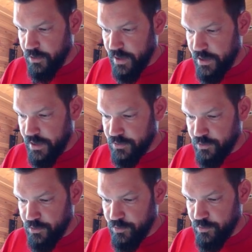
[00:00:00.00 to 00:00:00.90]
When I go
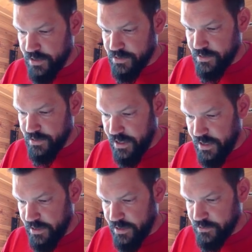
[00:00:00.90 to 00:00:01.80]
out to
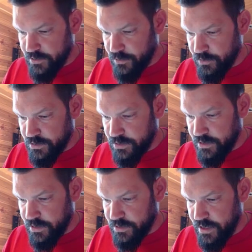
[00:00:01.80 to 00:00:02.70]
positive 9, so
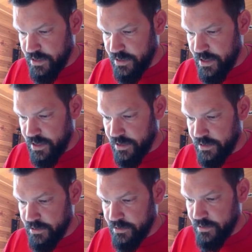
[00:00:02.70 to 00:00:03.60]
let's see, there's 8,
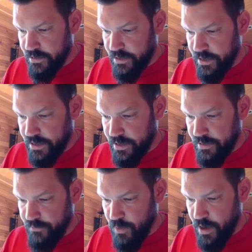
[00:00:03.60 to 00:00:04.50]
9,
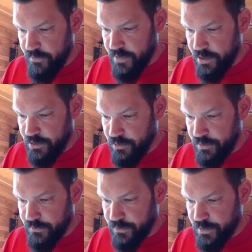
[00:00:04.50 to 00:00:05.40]
I get a y
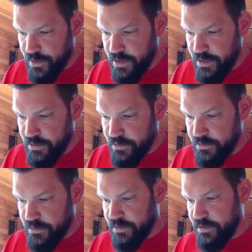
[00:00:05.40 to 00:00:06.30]
value of
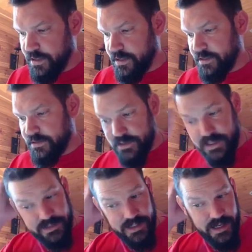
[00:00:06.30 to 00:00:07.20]
3.
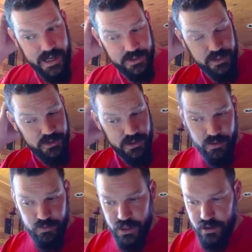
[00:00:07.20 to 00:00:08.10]
And 16
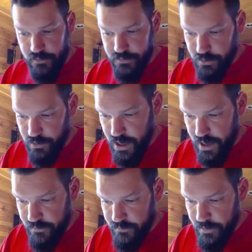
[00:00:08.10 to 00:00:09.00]
actually going to end up being off the
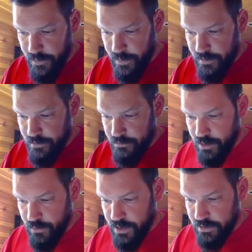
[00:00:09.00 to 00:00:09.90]
graph.
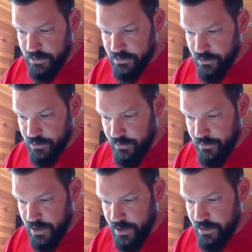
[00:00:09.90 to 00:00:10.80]
But we get this
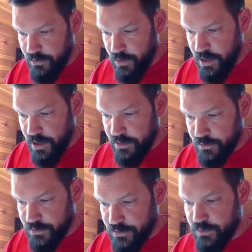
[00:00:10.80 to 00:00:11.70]
graph right here,
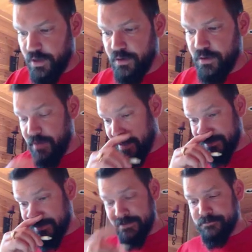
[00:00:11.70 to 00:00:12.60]
y equals the square root of